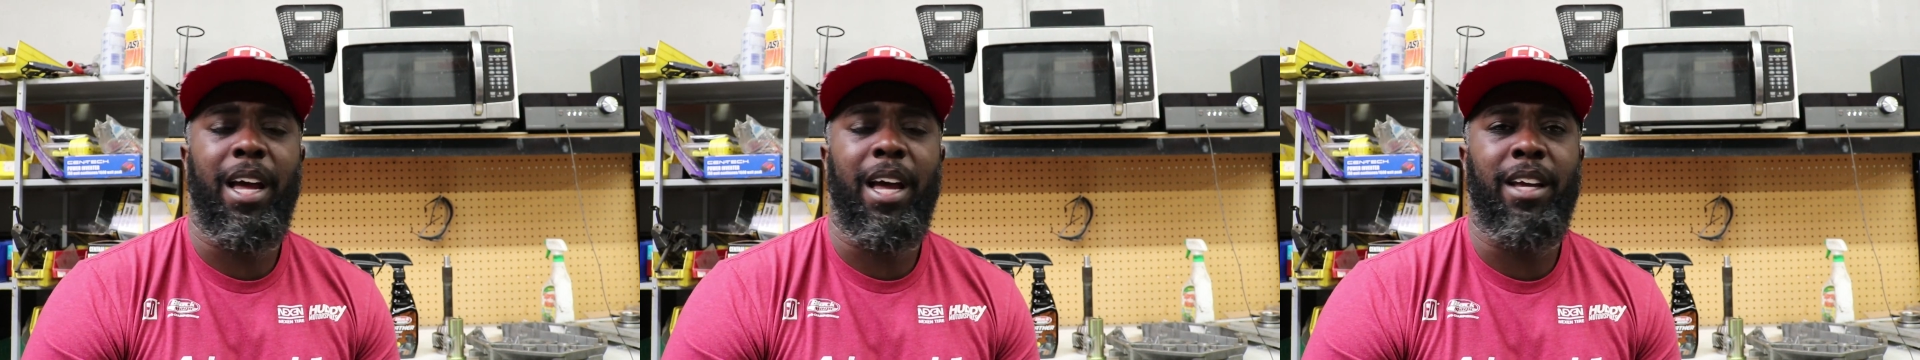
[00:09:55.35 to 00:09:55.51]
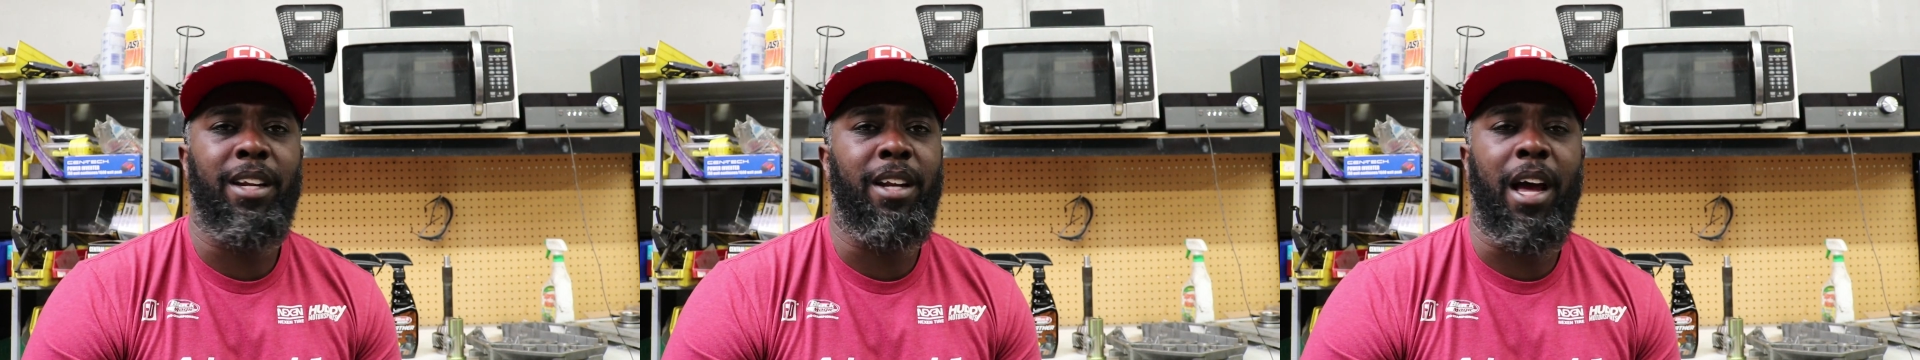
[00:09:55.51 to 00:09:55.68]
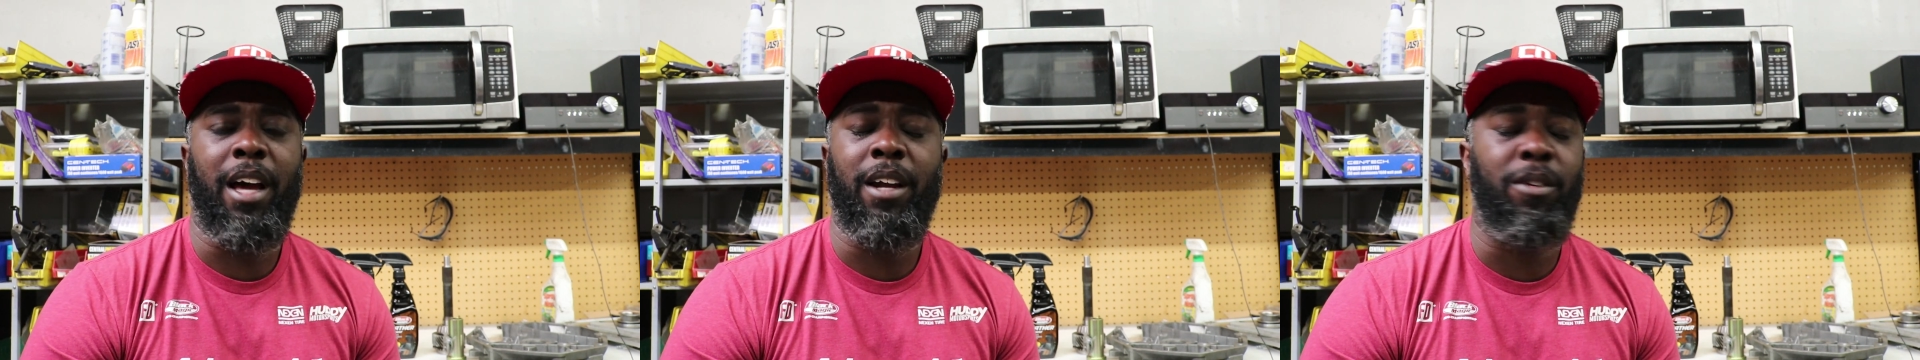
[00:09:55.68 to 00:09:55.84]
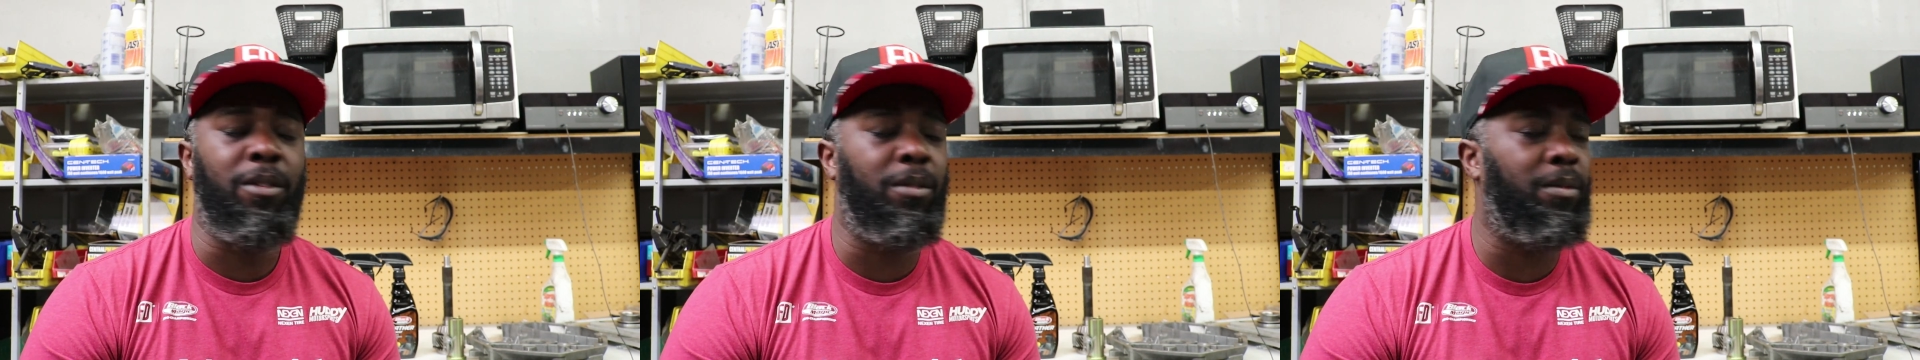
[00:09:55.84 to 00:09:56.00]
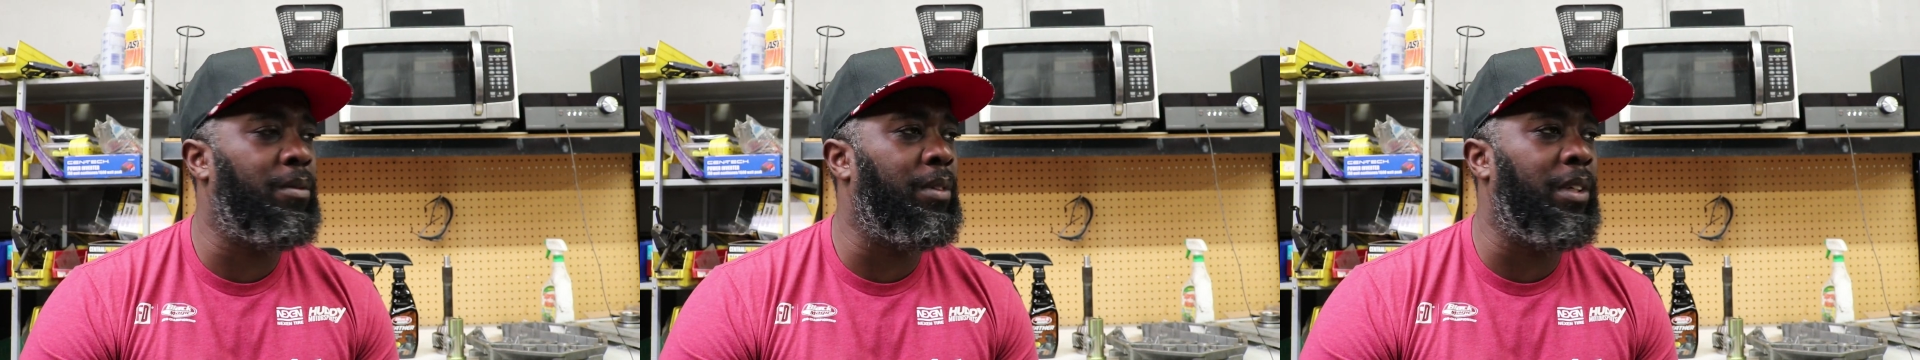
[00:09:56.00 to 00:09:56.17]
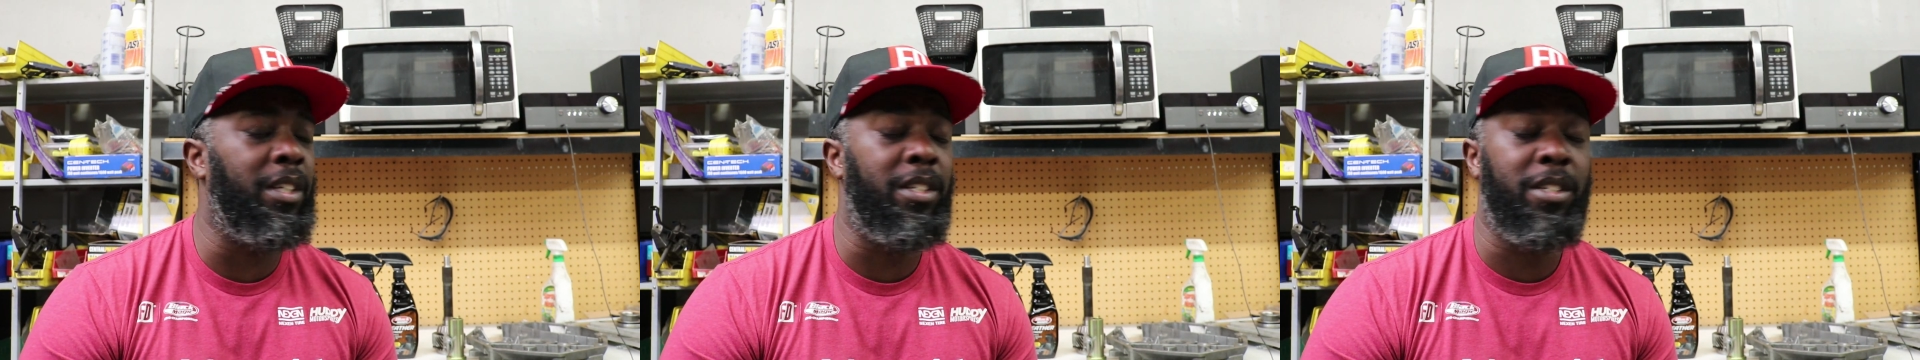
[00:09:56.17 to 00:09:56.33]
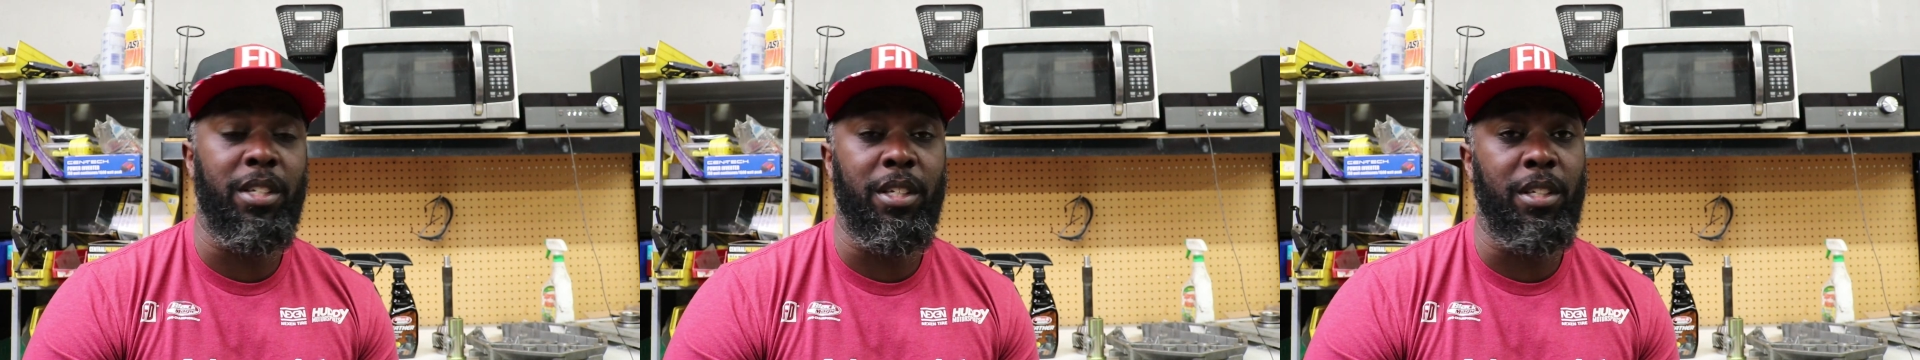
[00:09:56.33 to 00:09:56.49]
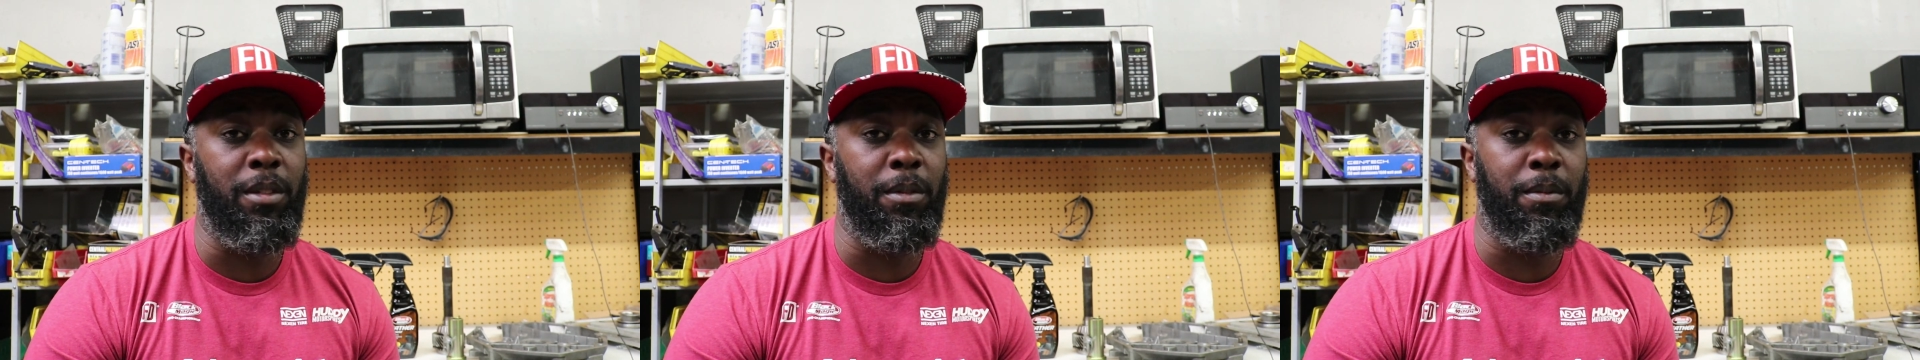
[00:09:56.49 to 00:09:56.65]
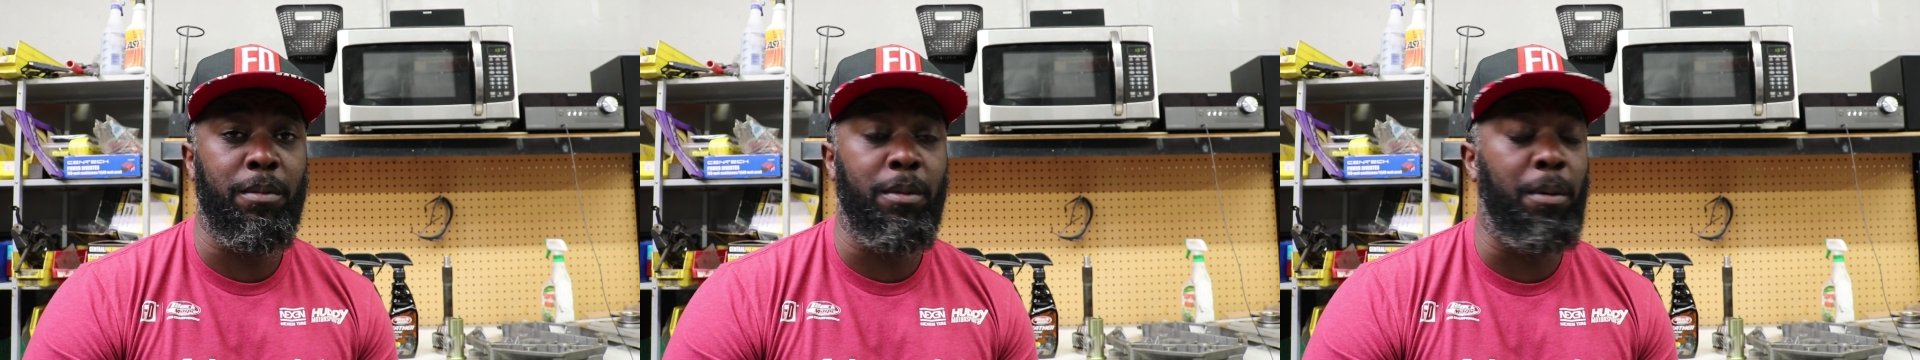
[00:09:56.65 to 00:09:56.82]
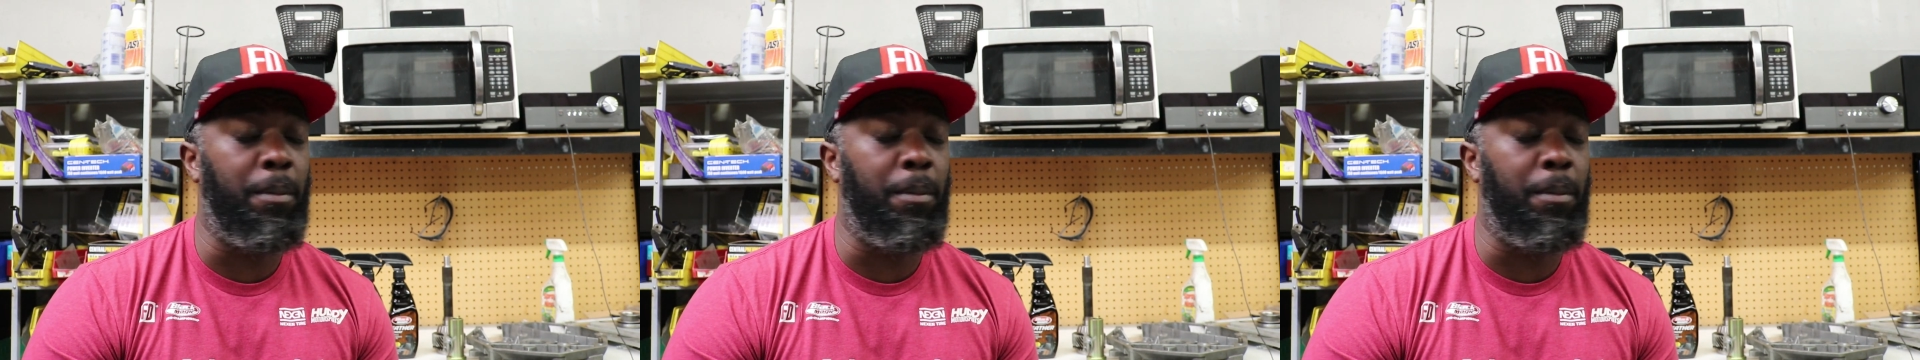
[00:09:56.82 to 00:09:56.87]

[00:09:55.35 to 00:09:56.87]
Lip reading: I don't really see the